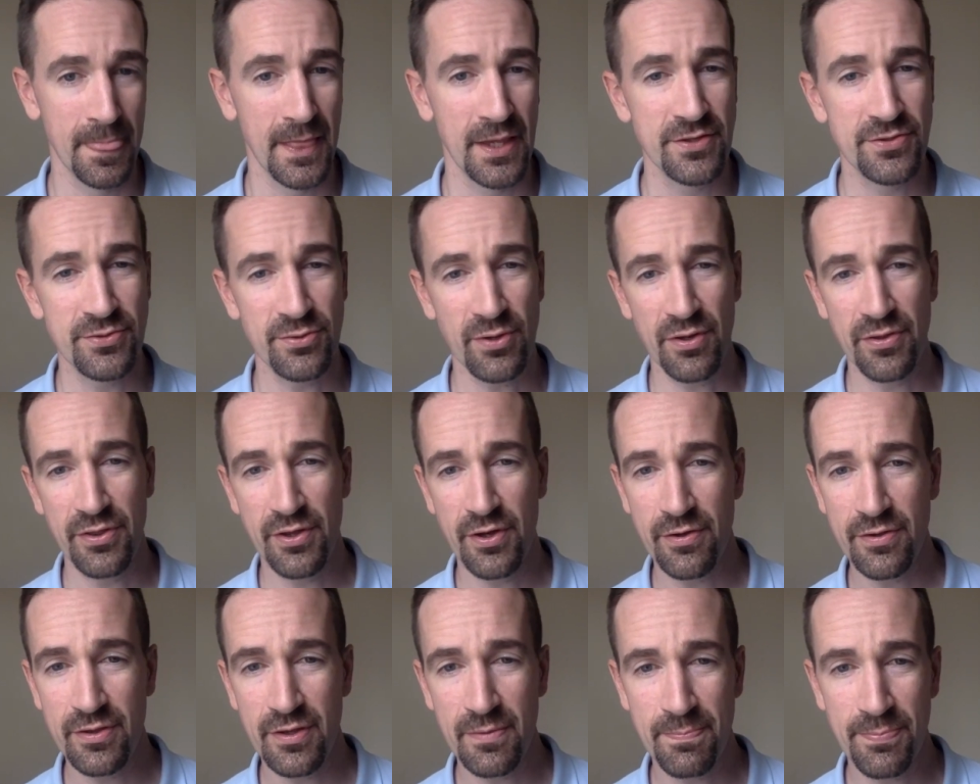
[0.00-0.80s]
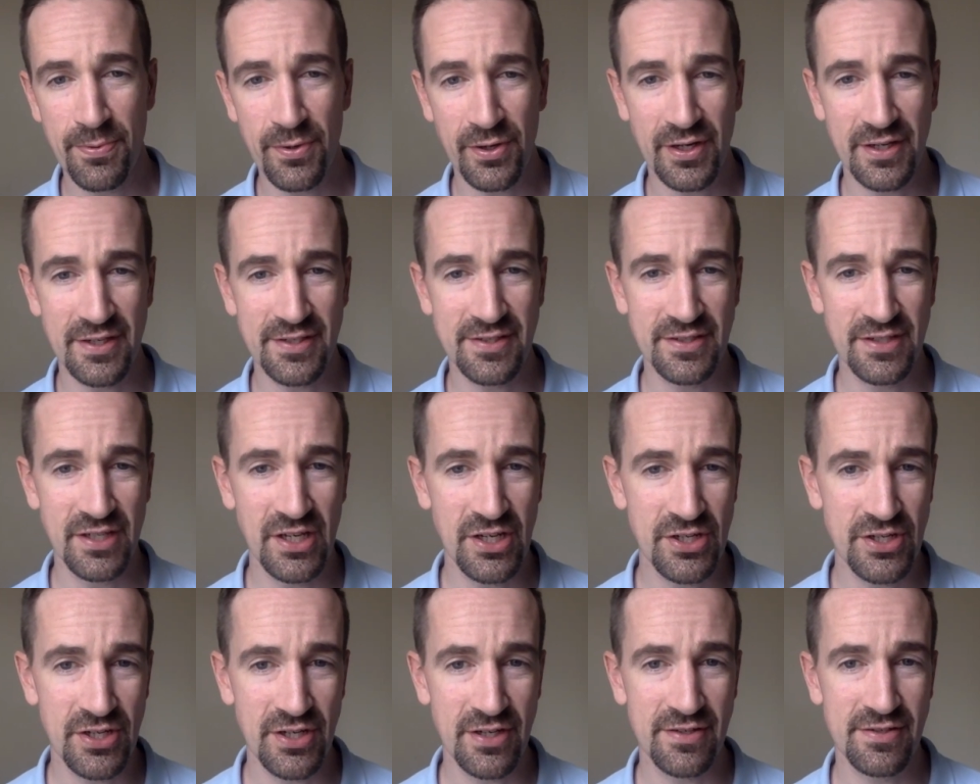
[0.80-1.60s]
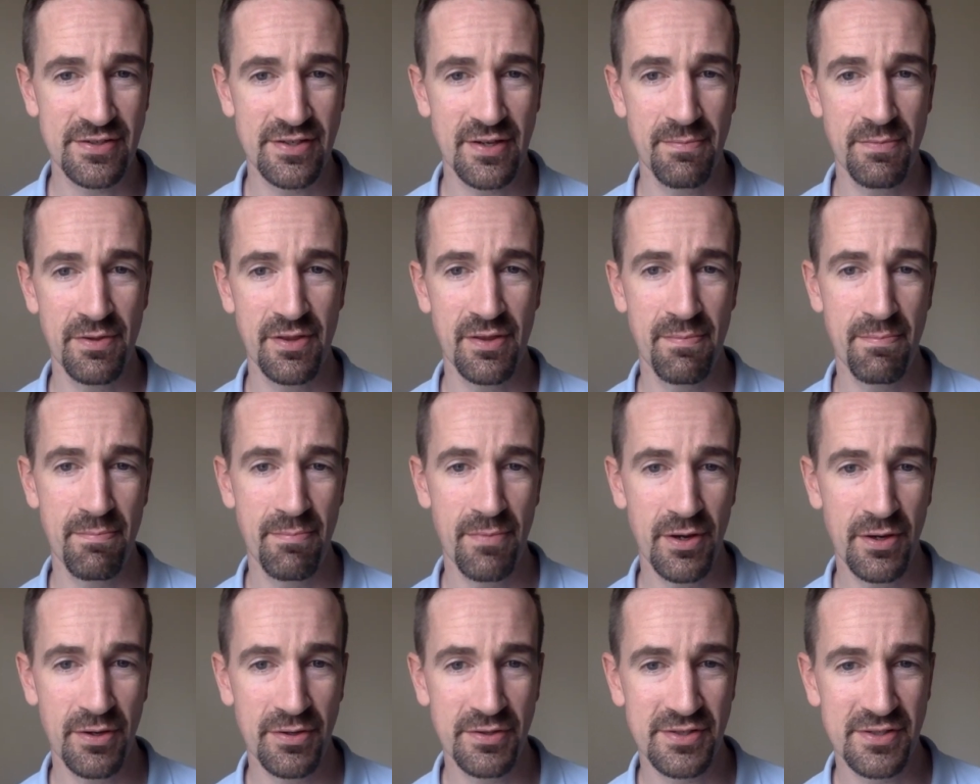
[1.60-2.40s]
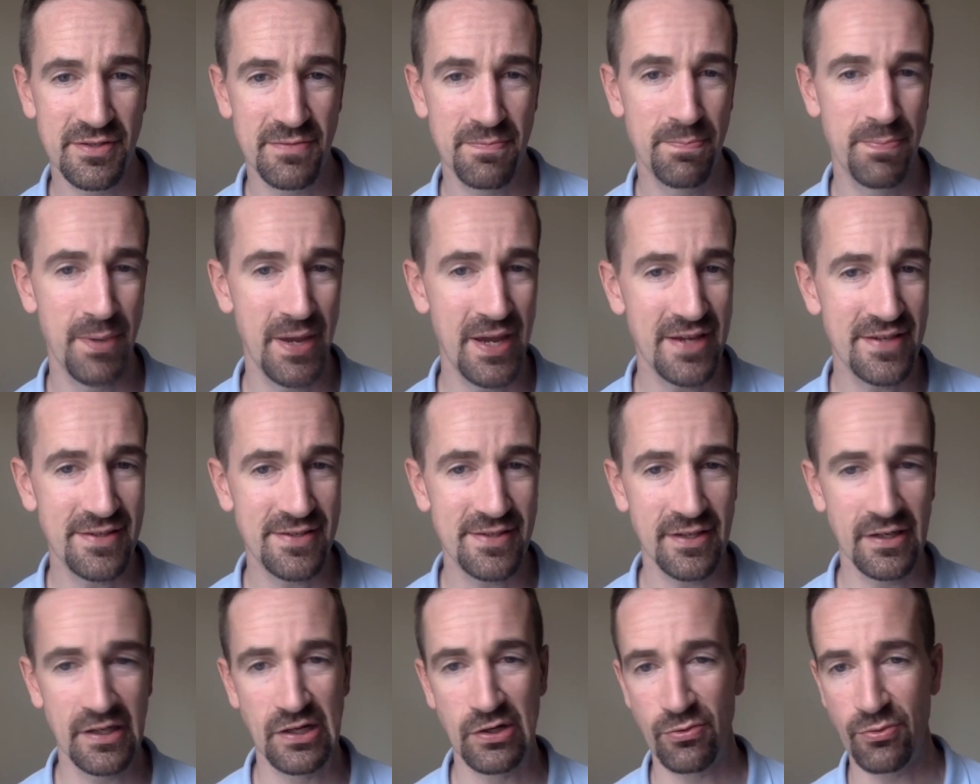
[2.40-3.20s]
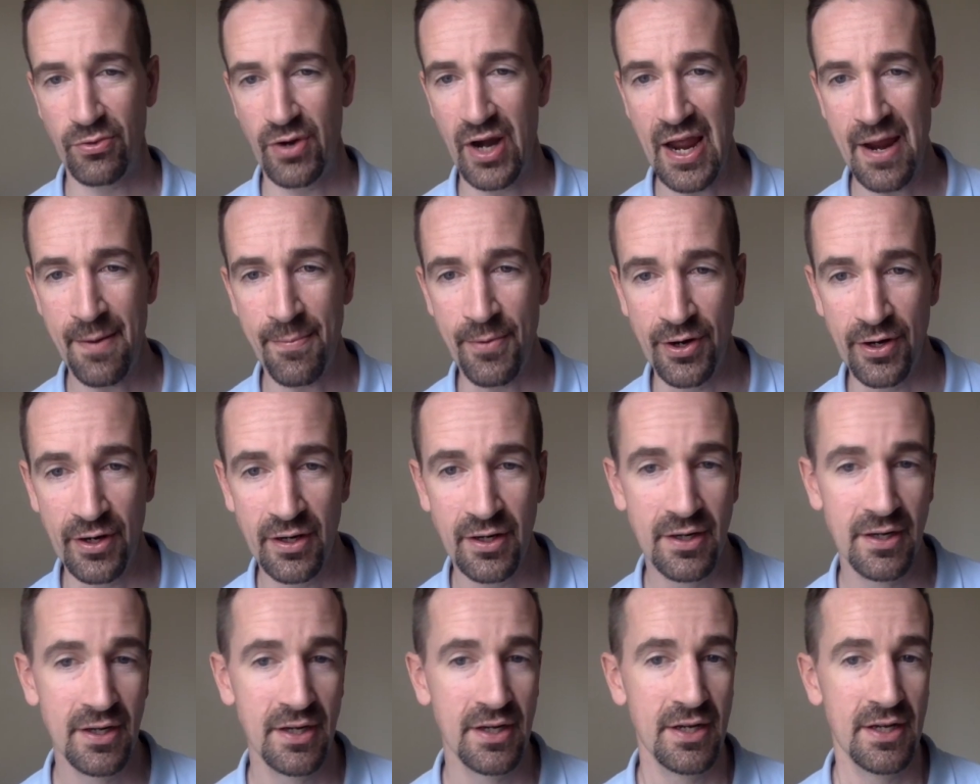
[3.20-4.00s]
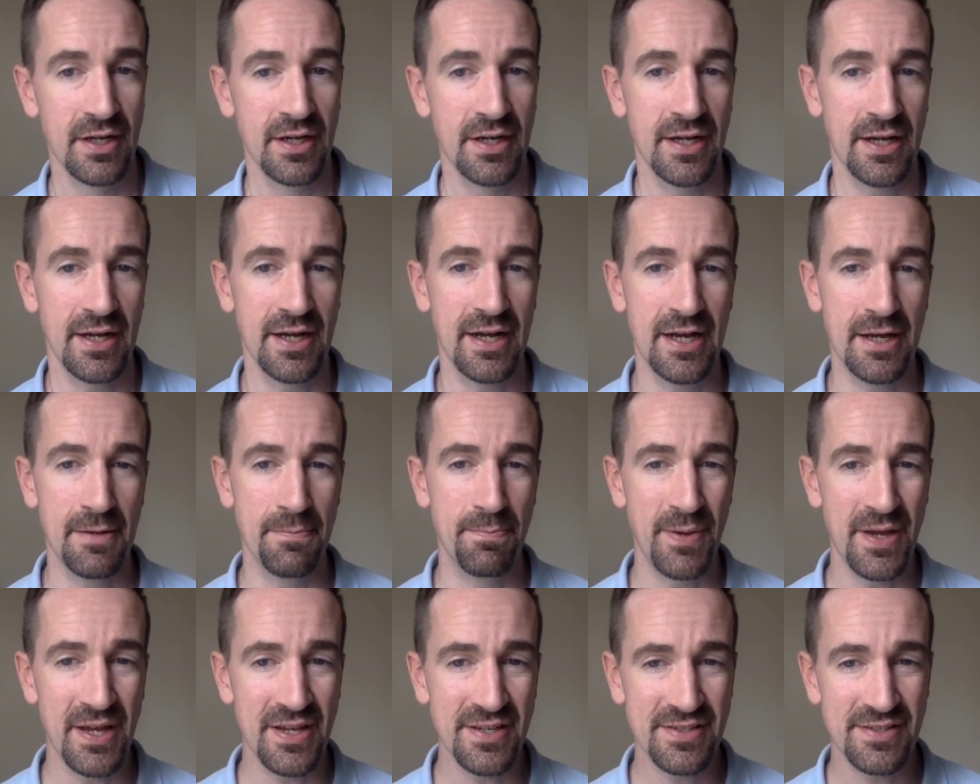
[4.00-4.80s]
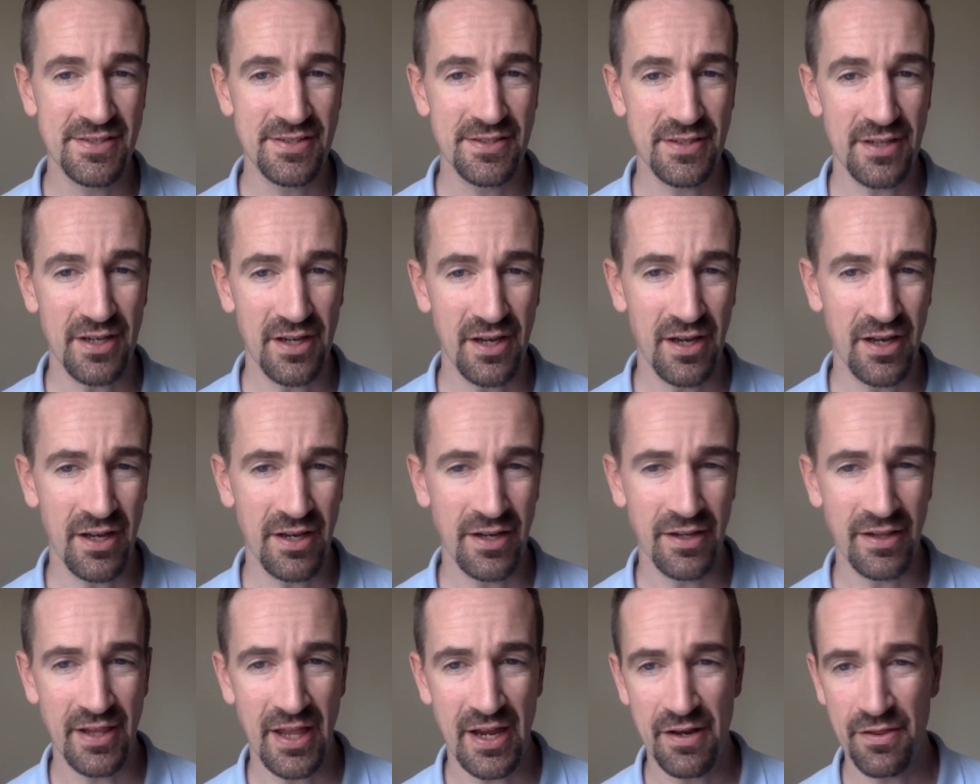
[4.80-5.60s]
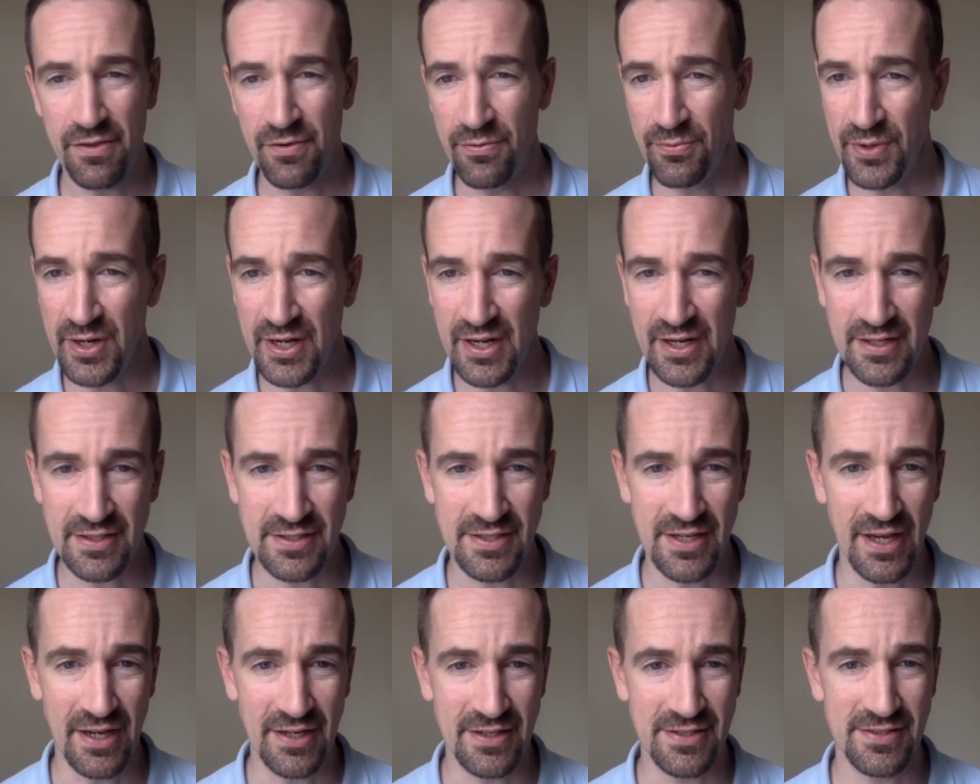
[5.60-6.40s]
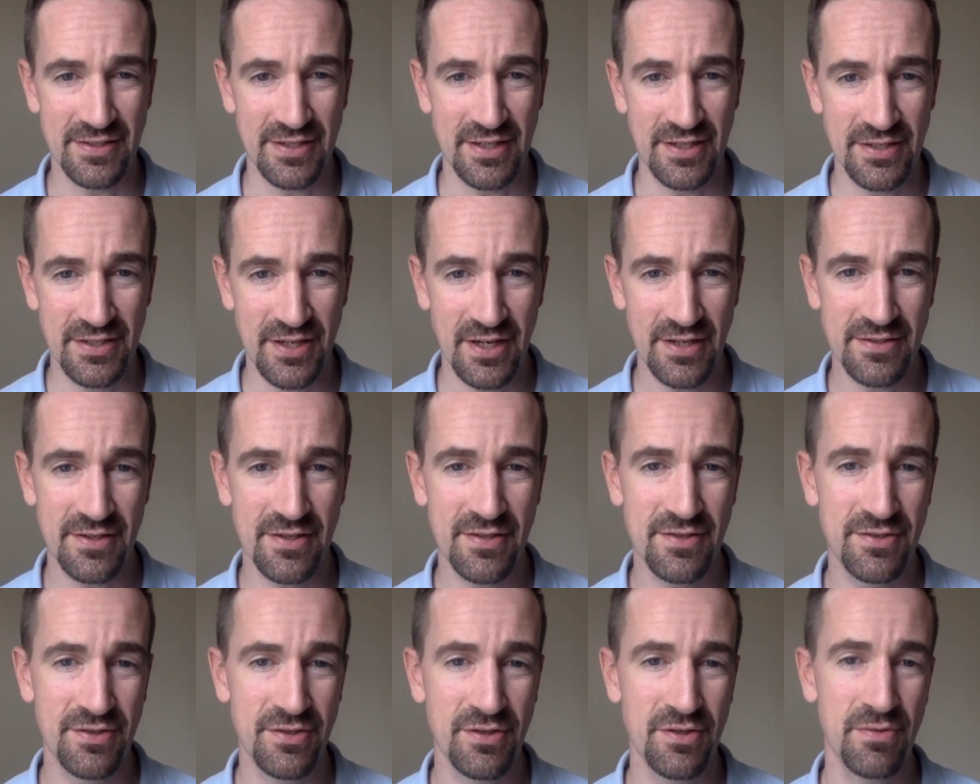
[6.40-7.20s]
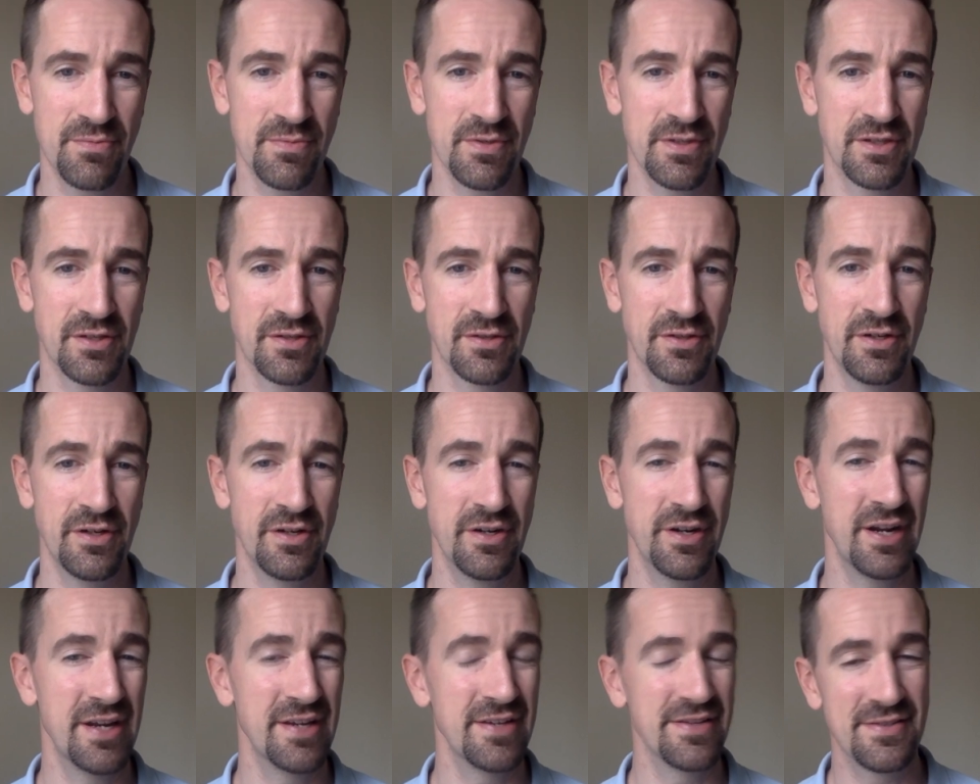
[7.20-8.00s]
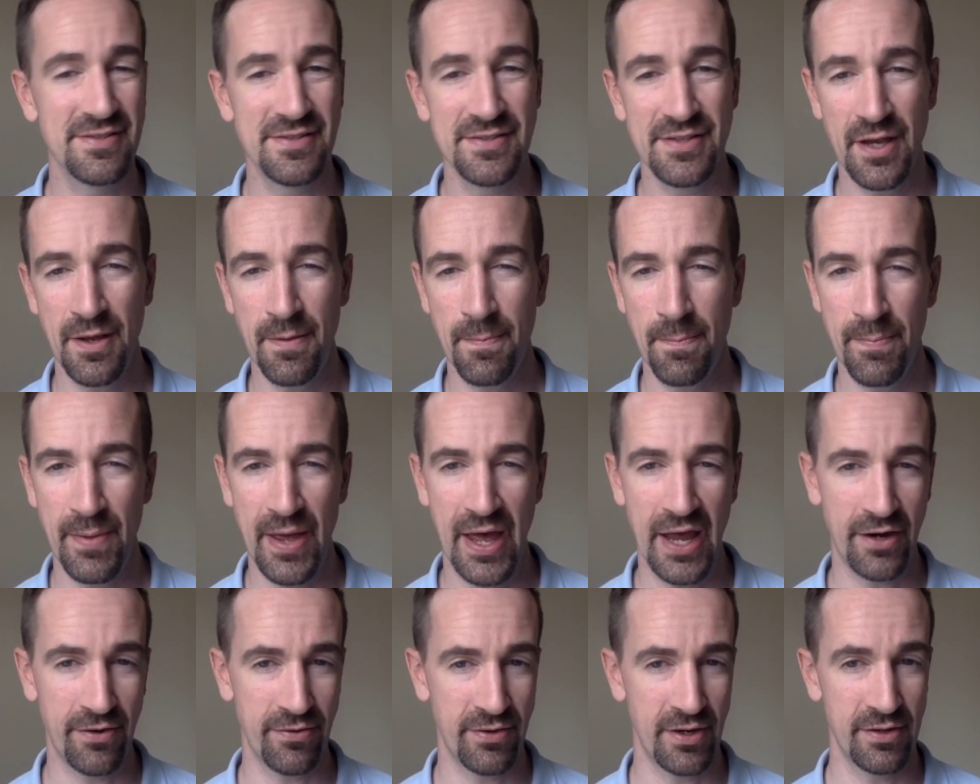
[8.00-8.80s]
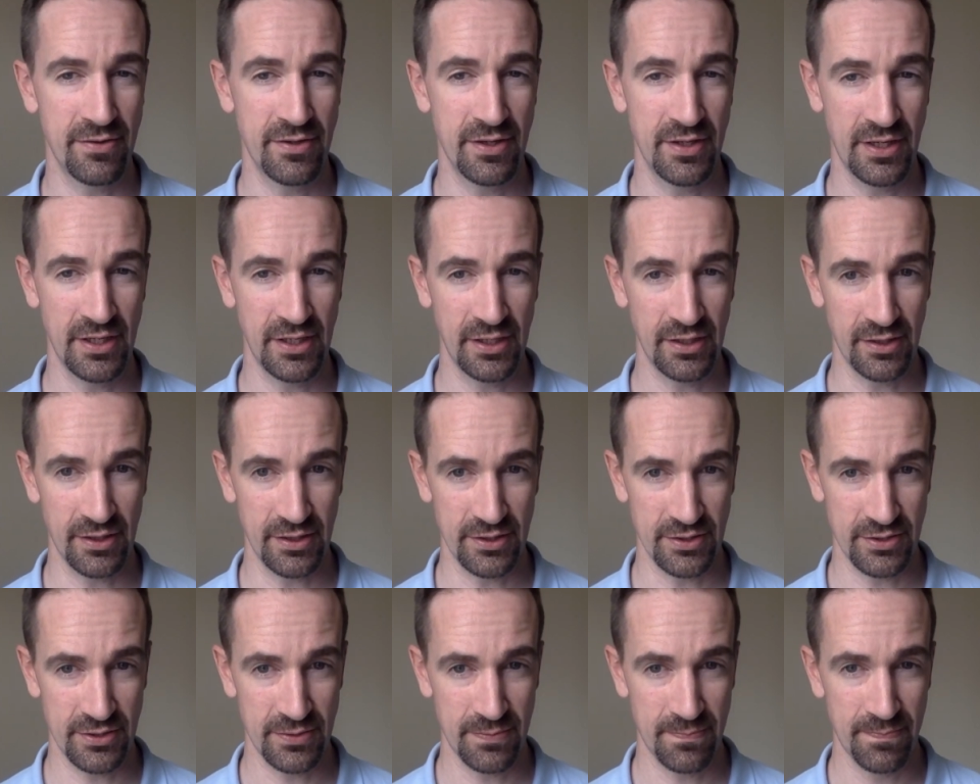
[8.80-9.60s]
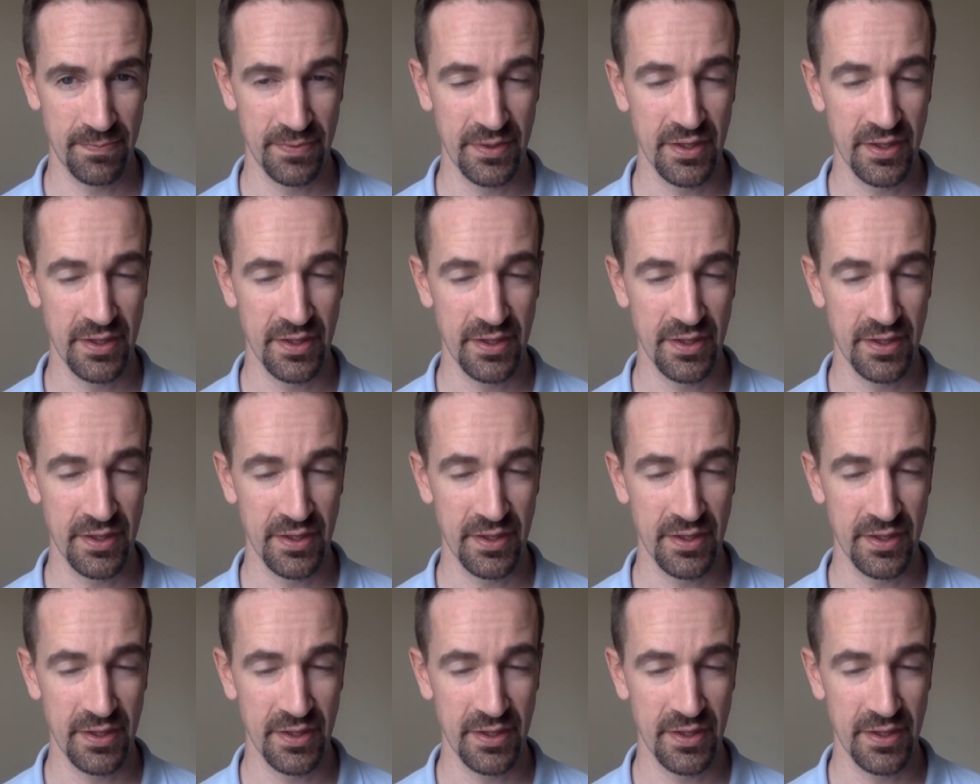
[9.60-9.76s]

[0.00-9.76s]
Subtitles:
So although the book is teaching some of the most basic grammar, based on a lot of the reading text, it does assume that the learner has some background in English.